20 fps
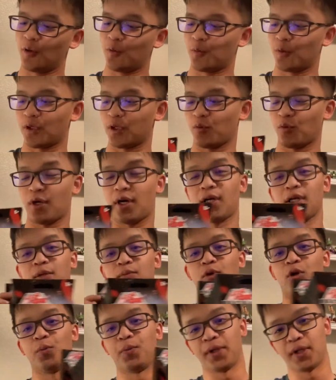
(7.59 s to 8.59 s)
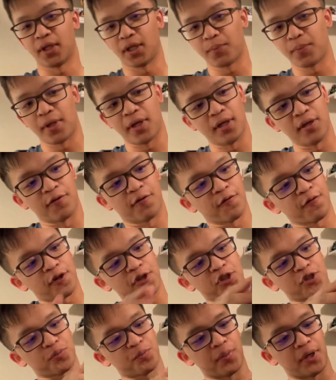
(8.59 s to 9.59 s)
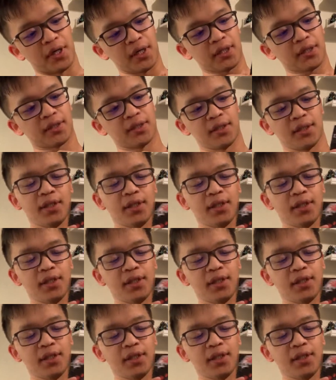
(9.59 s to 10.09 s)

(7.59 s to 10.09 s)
where I am opening up a fresh box